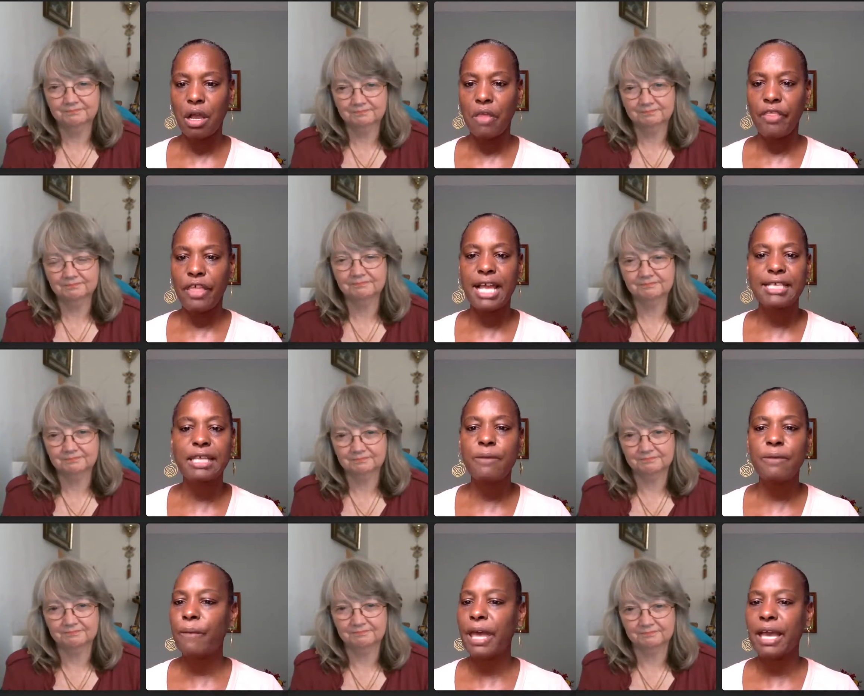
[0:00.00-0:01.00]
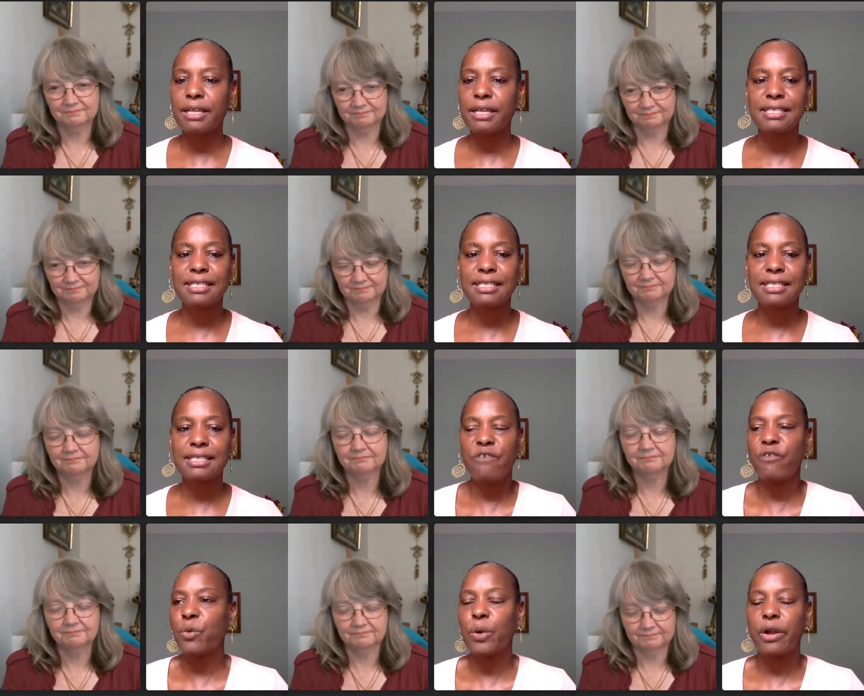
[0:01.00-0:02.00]
Speaker 1: that has impact
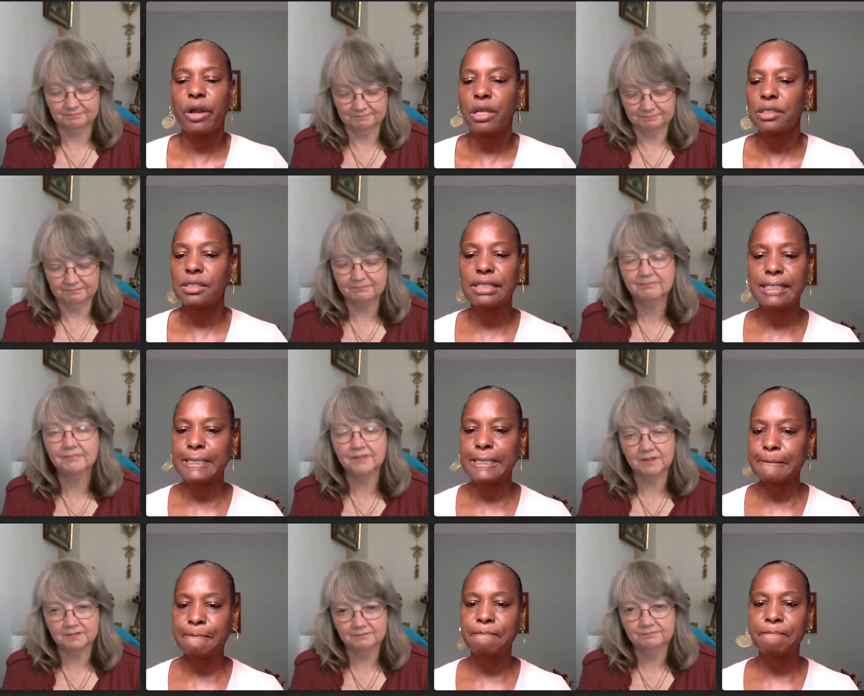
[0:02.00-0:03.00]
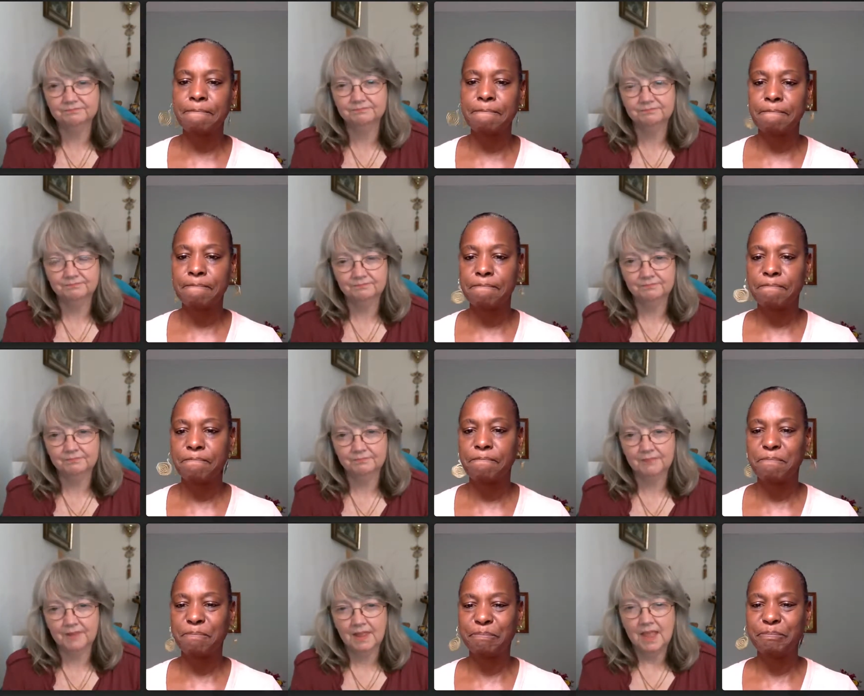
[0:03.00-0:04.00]
everywhere else. Yeah.
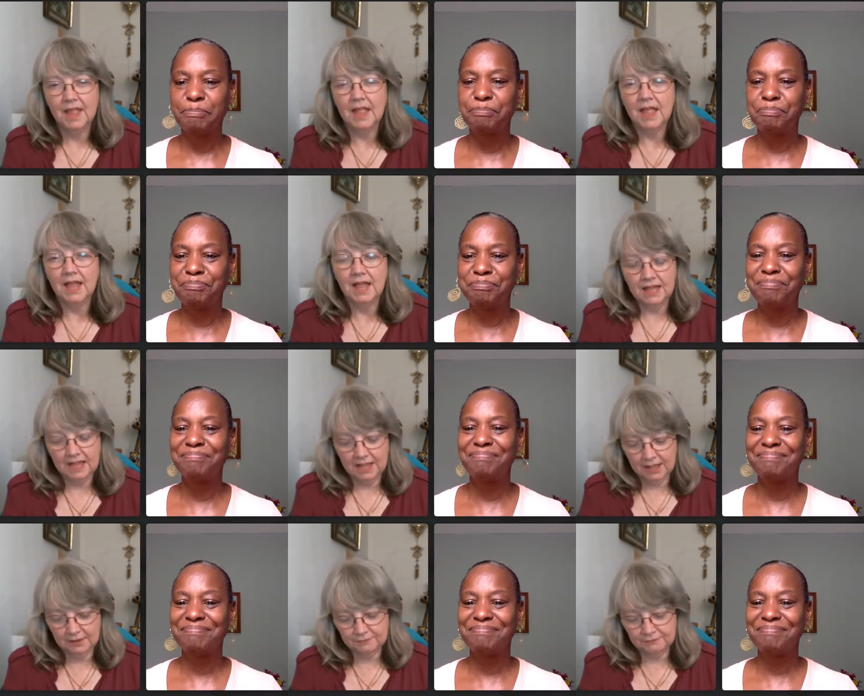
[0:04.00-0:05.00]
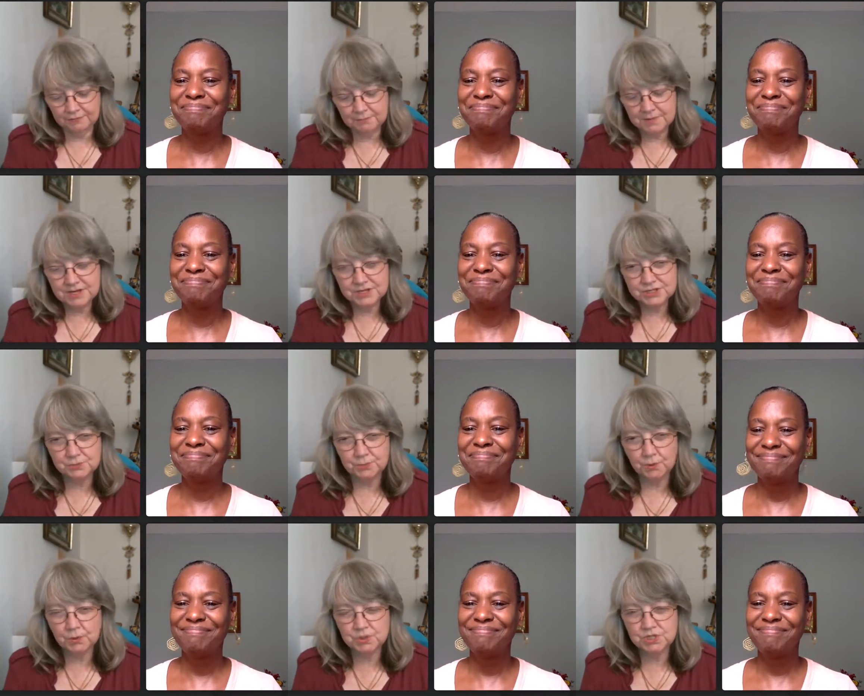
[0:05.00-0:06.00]
Hmm.
Speaker 2: For me,
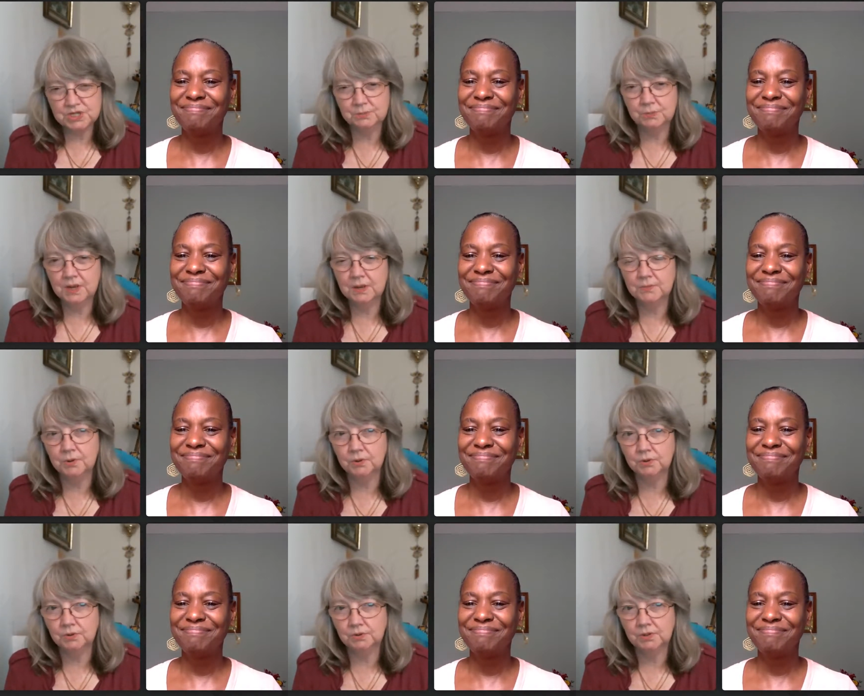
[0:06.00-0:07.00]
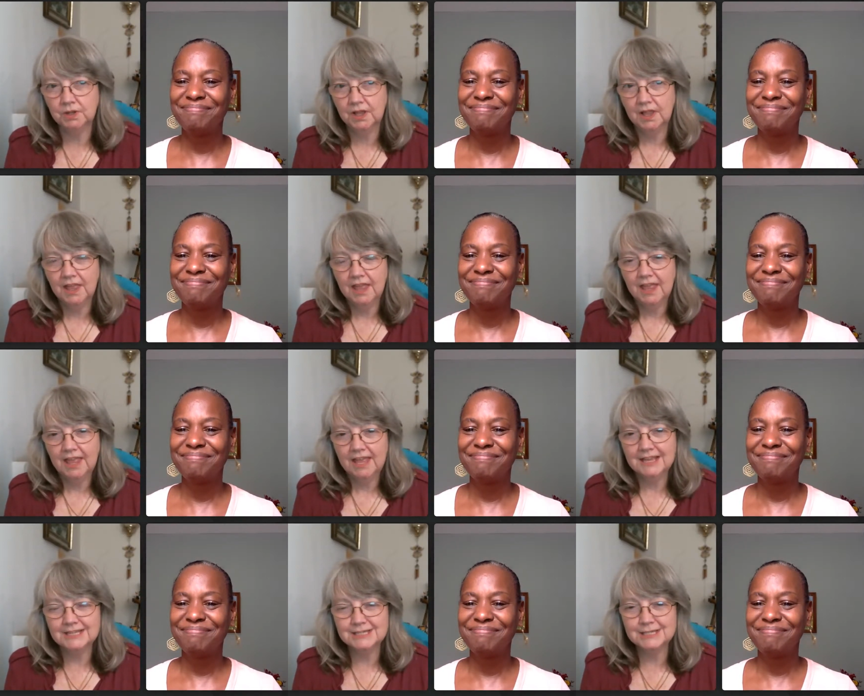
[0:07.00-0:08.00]
supporting people
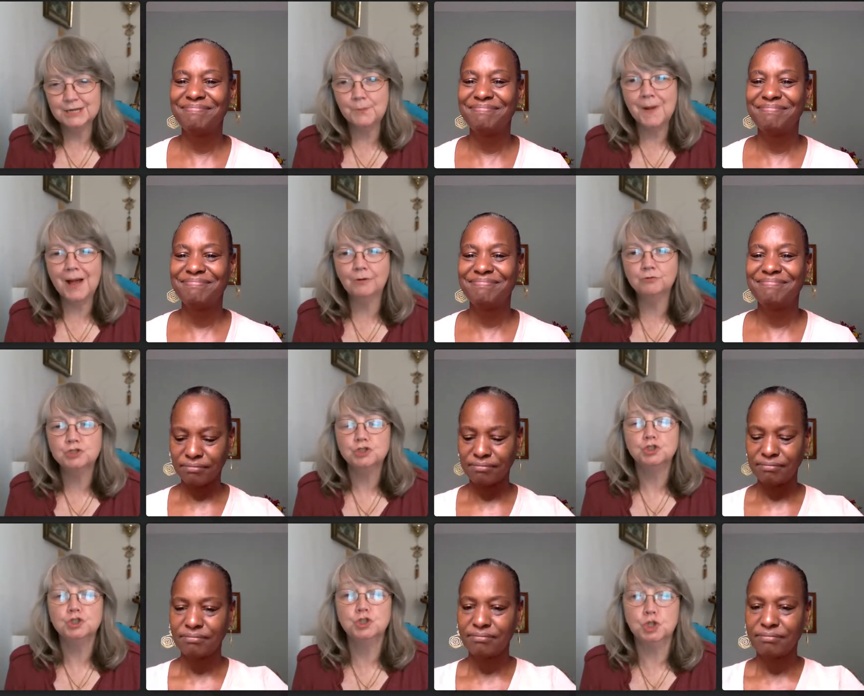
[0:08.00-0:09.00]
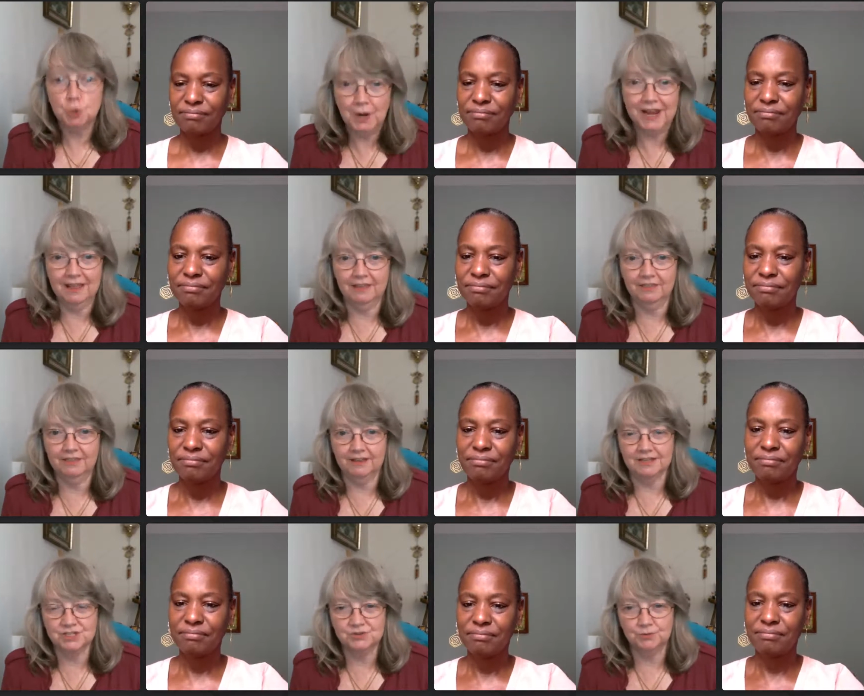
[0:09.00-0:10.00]
isn't about
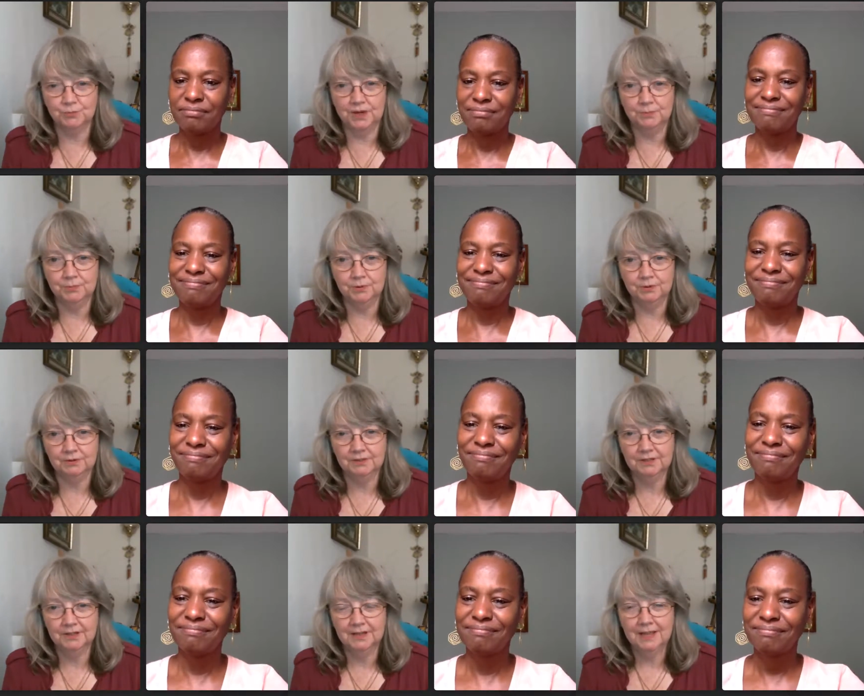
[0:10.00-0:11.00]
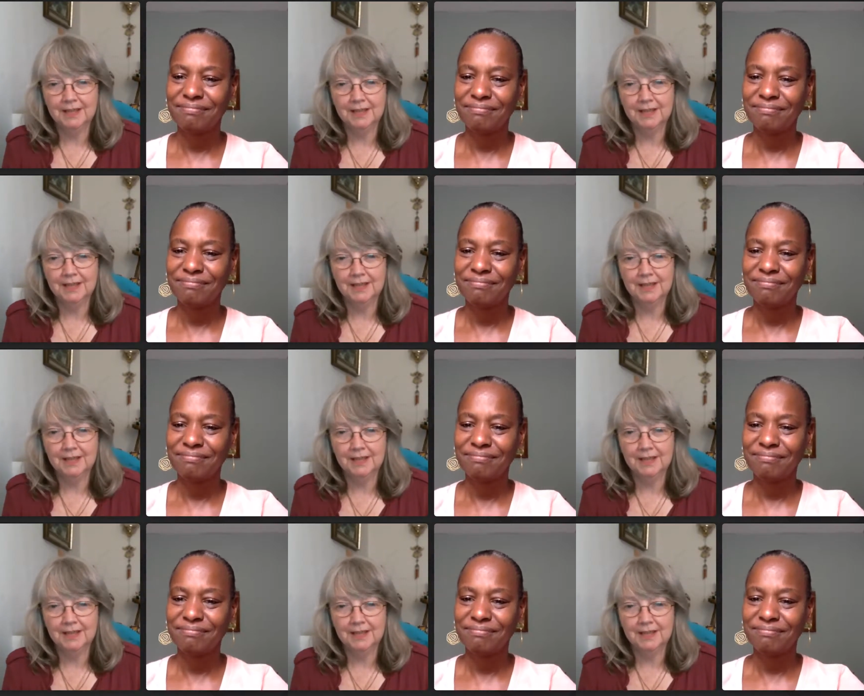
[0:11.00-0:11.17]
doing things for people,